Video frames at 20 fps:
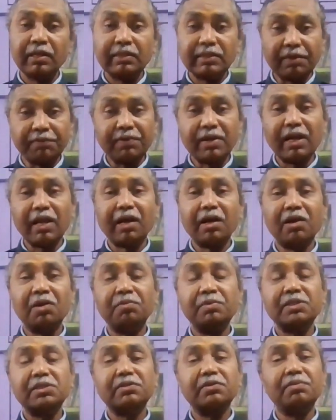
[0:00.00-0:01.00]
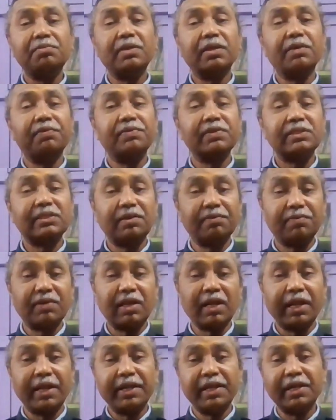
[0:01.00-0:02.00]
several economists will be giving
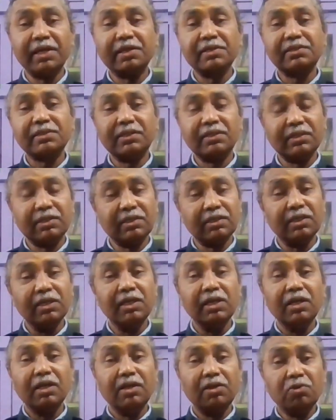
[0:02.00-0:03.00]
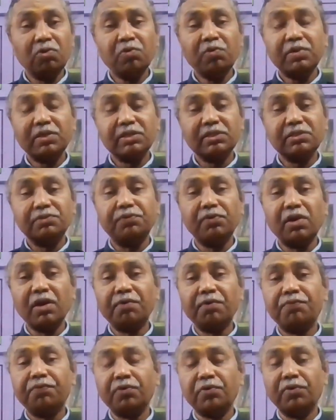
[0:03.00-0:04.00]
several ideas, and it is full
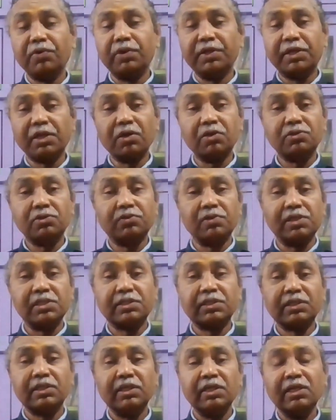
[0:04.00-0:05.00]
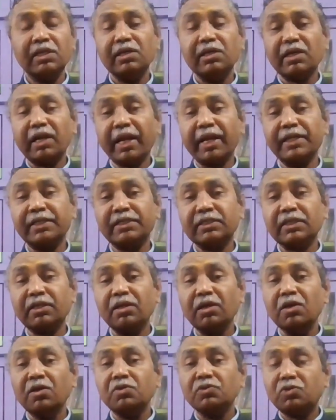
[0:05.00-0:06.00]
of intellectuals, right?
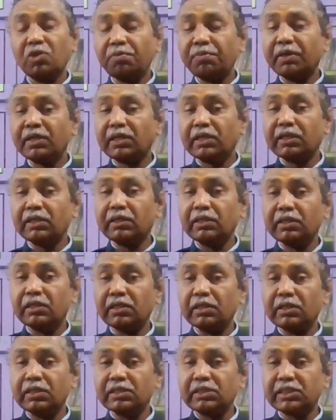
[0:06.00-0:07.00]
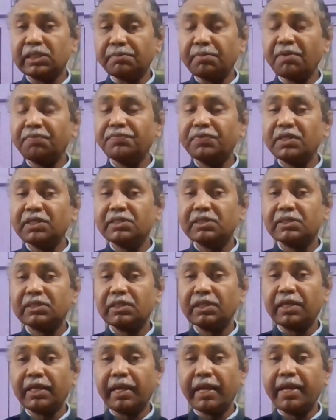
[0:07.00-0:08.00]
So, but some of these
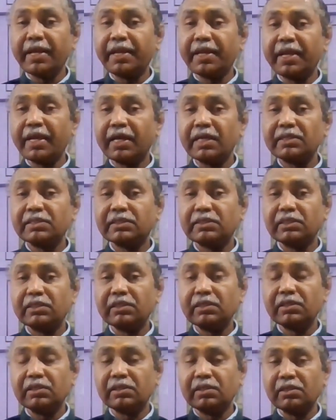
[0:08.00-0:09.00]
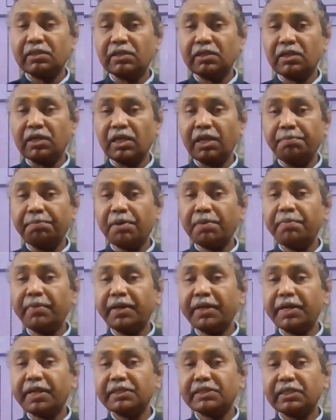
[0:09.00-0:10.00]
areas
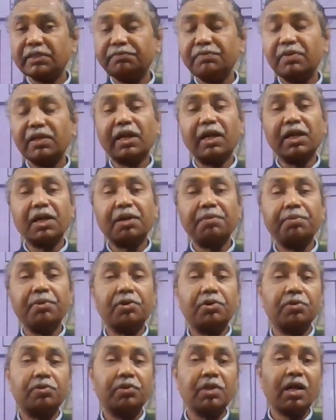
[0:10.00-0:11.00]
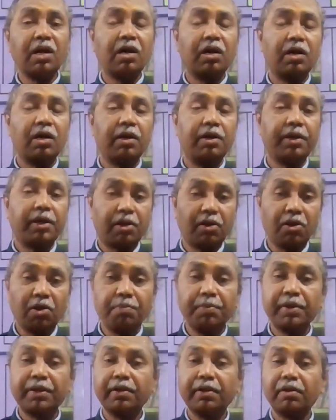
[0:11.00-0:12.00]
implementation will contribute to the
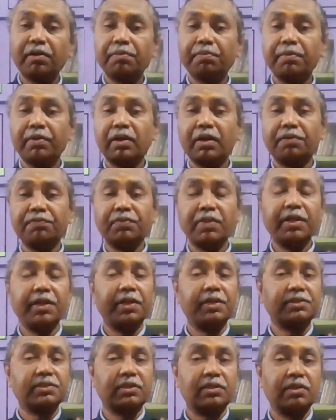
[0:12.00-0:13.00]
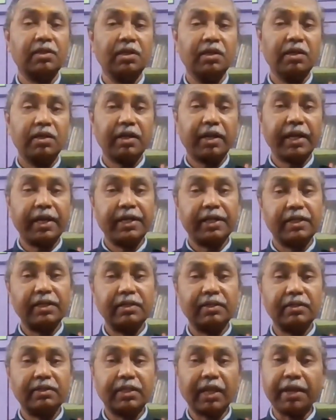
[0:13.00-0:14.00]
economic development of the nation, right?
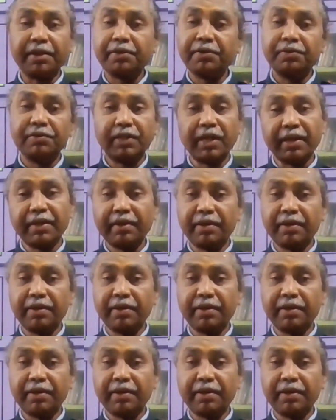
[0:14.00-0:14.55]
Thank you.